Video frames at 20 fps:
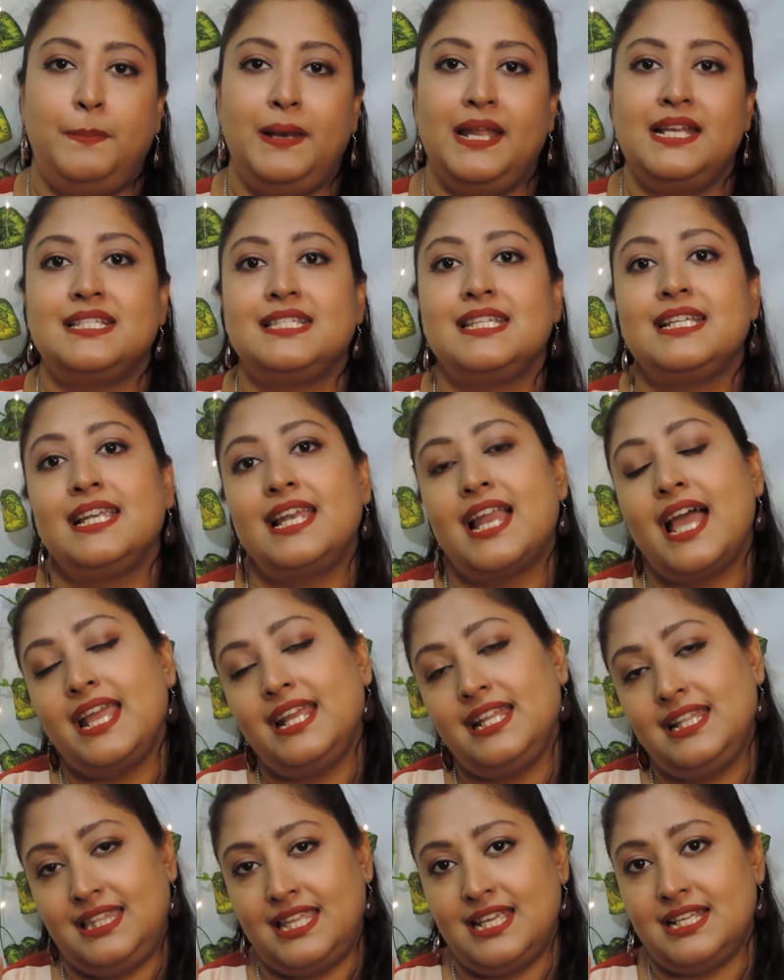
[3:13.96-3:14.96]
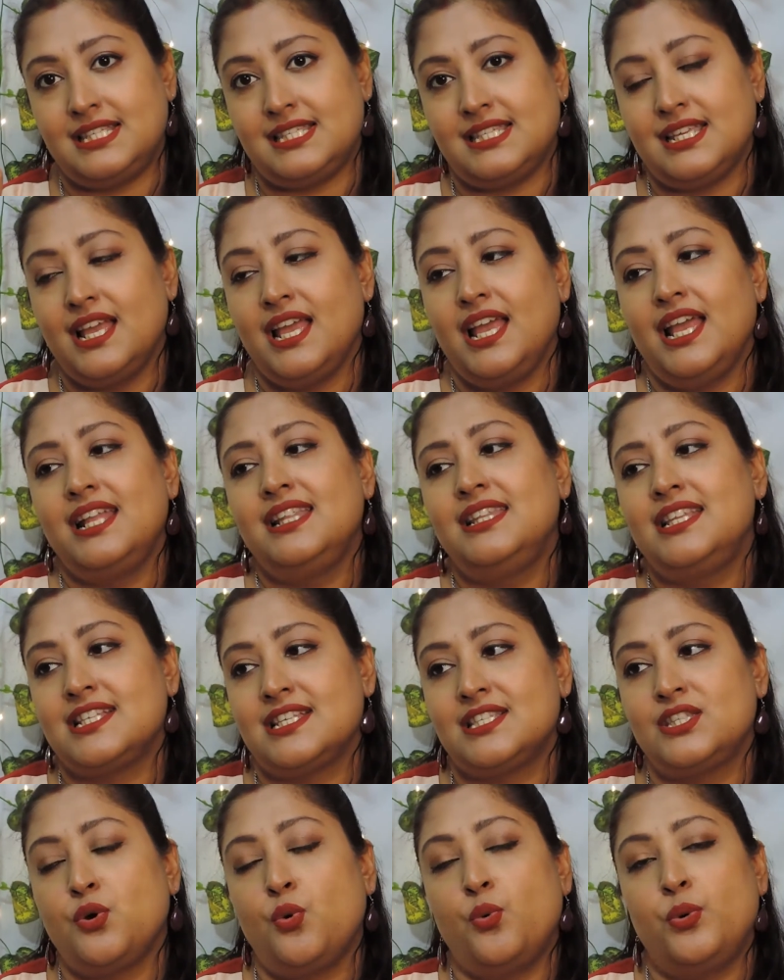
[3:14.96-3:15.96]
place it like this.
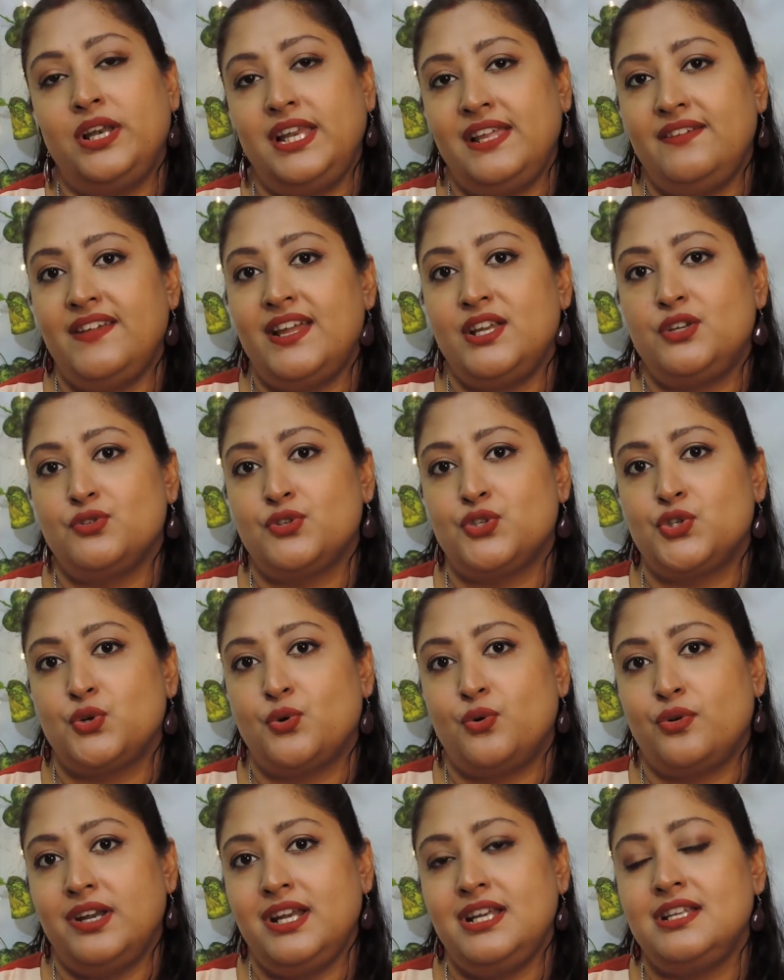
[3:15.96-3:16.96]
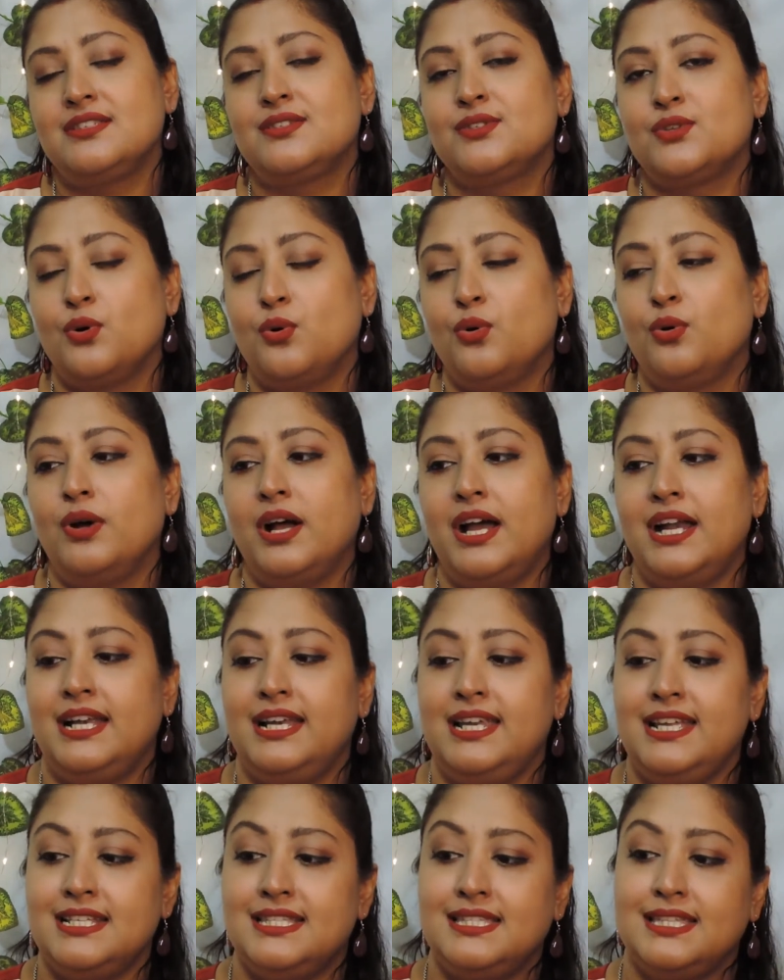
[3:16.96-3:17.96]
This is the only way to store it. So
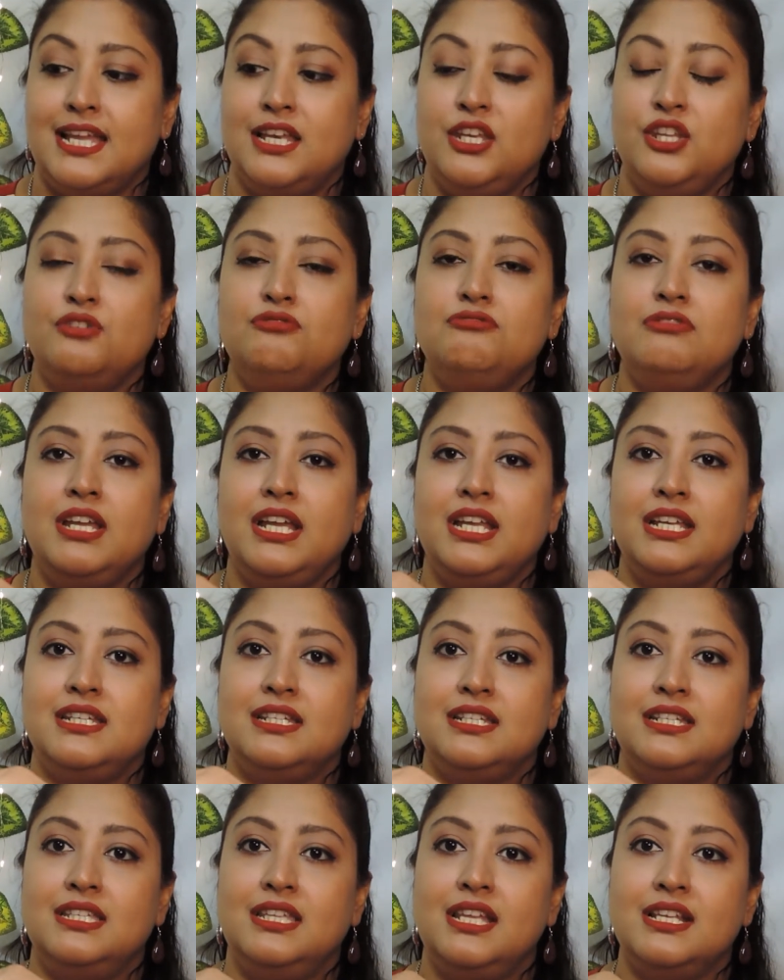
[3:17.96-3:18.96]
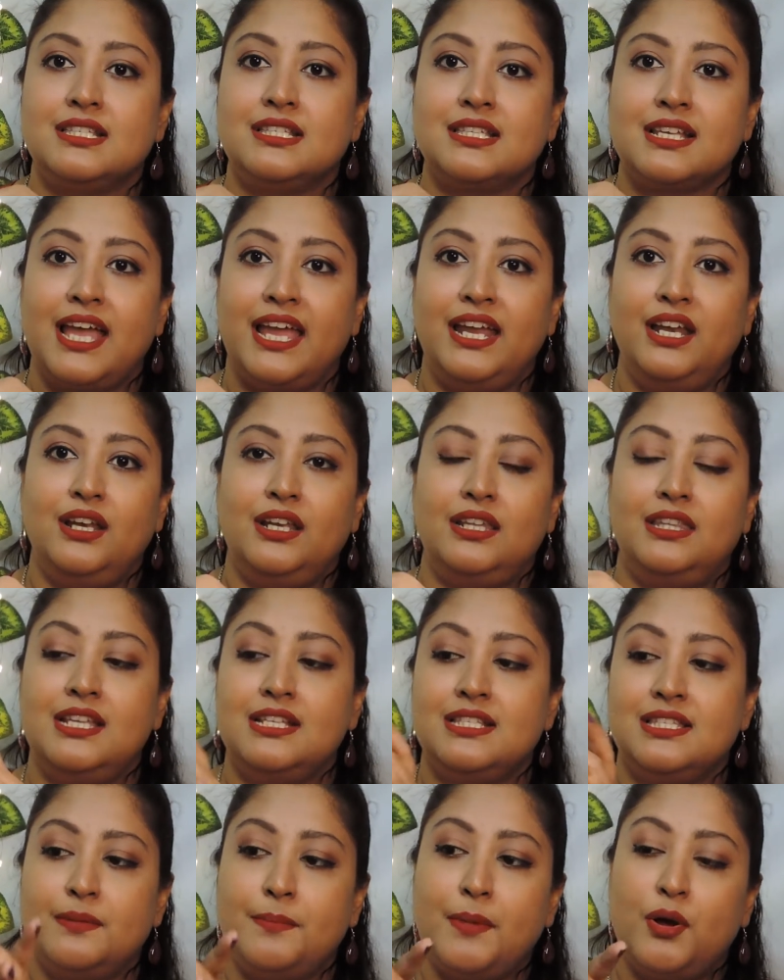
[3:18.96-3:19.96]
at least then you need this
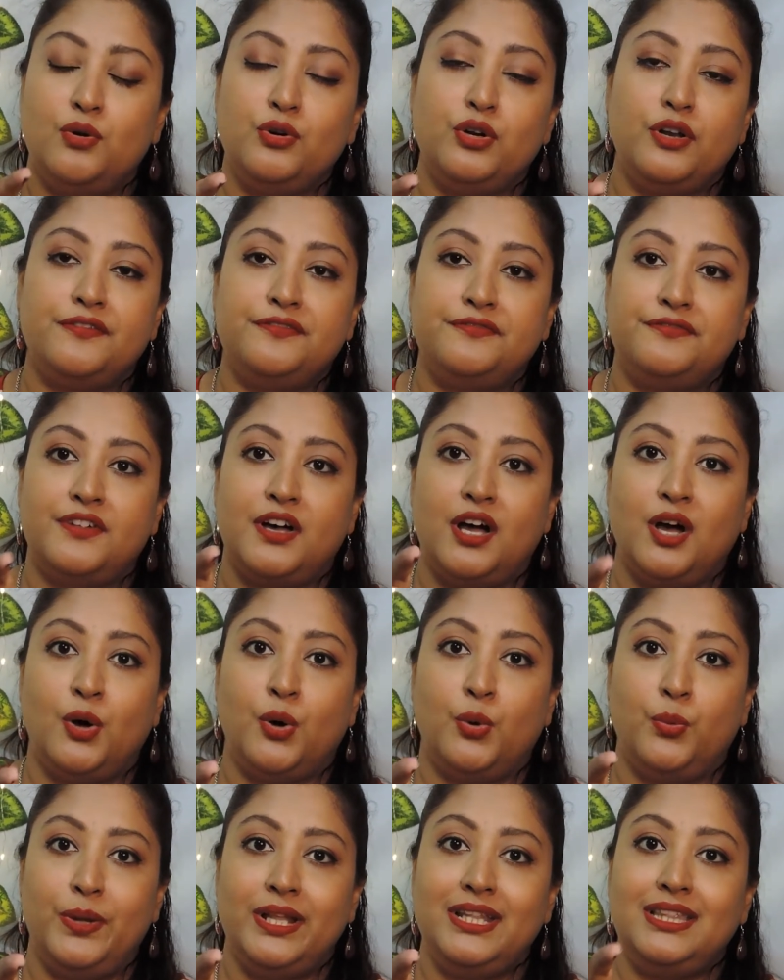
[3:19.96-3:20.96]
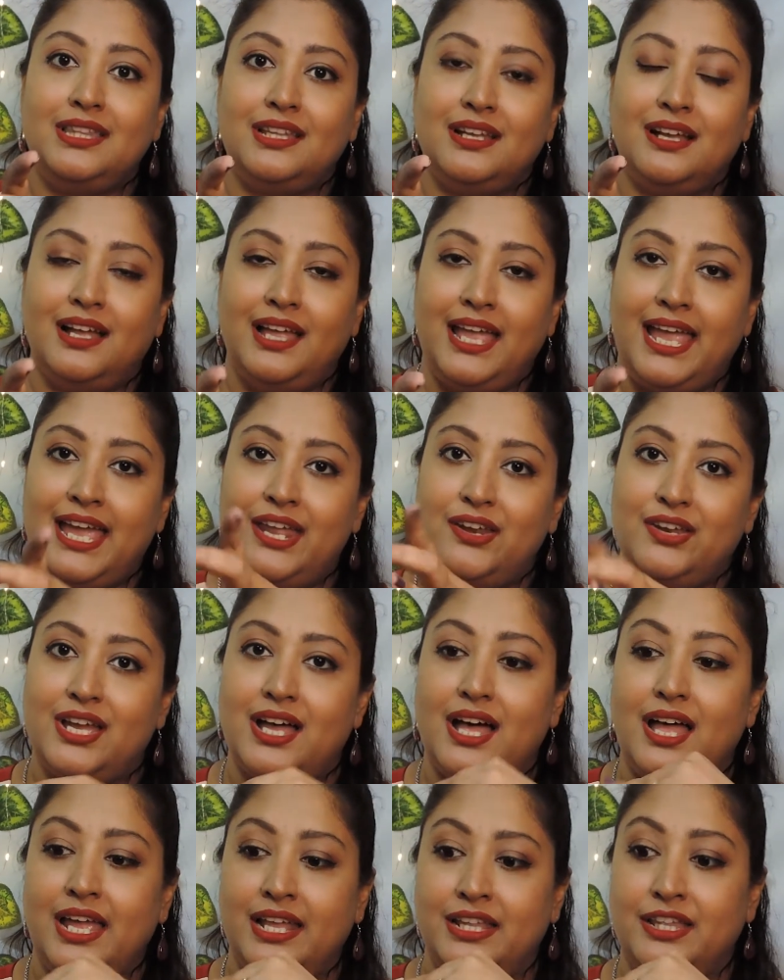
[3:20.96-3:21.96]
amount of width
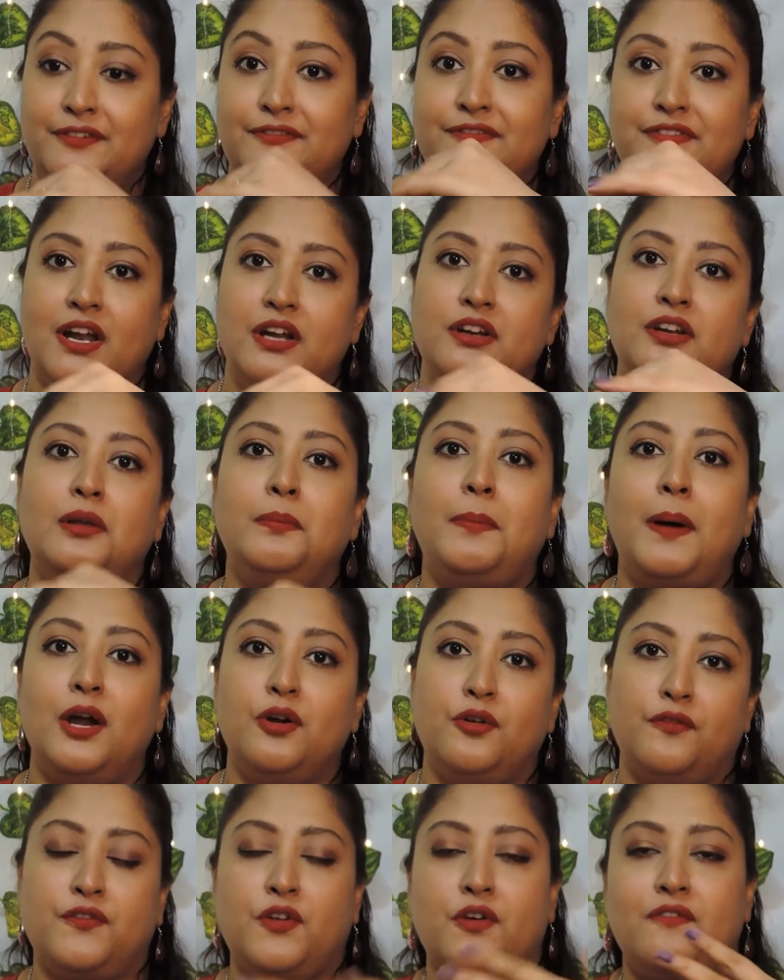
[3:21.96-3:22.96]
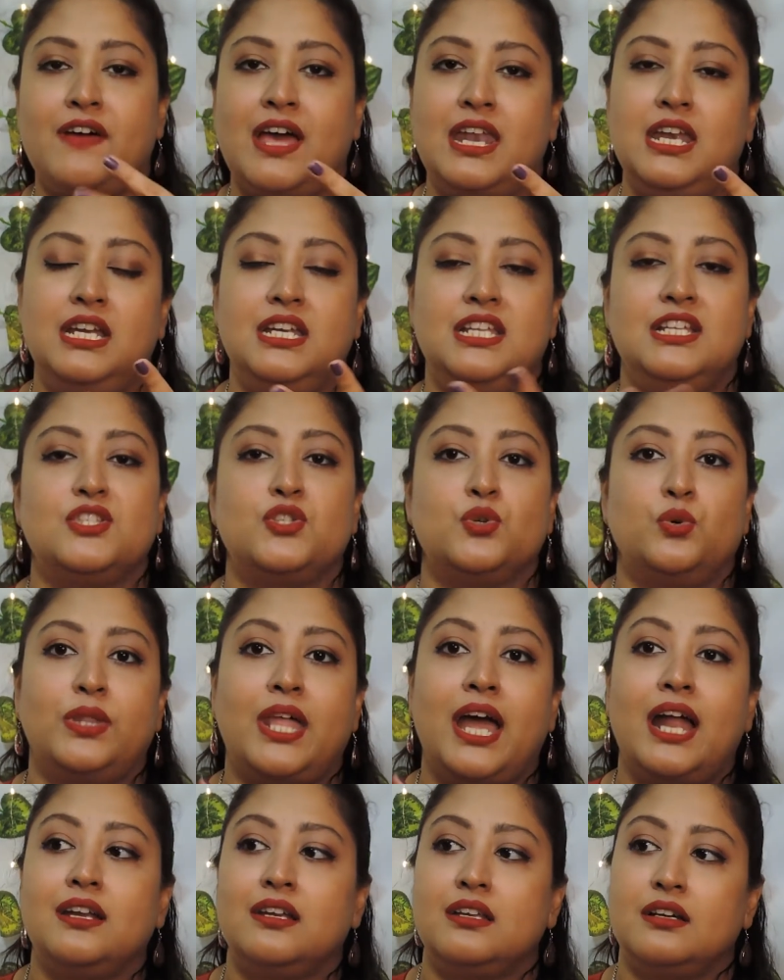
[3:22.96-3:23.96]
area in the frontal part of your vanity, so
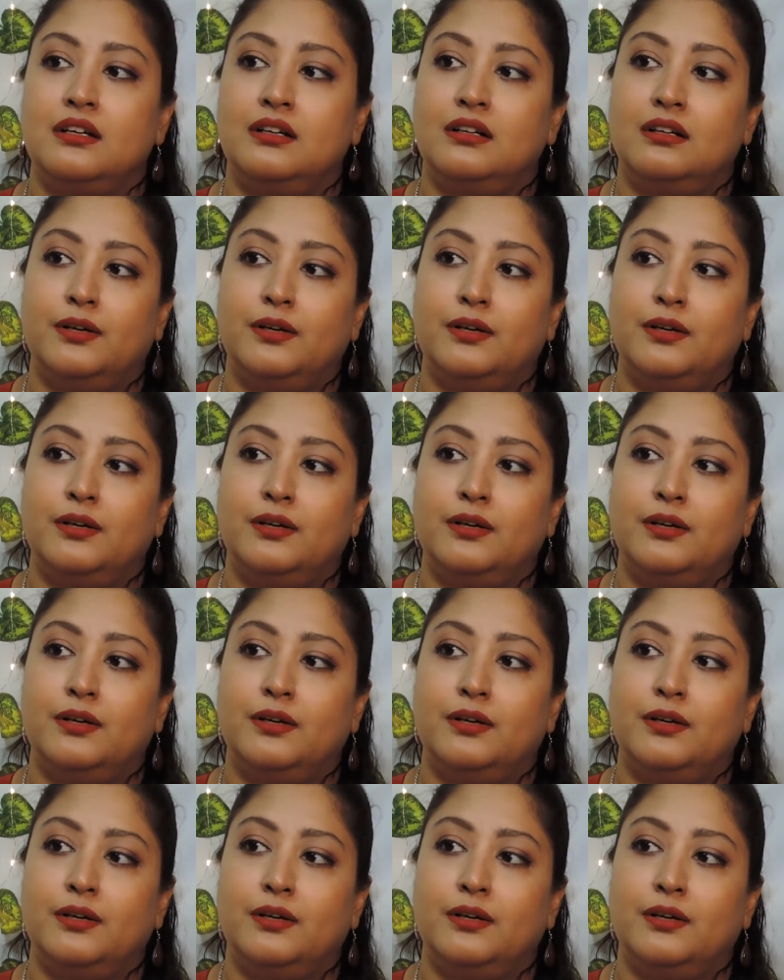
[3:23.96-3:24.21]
that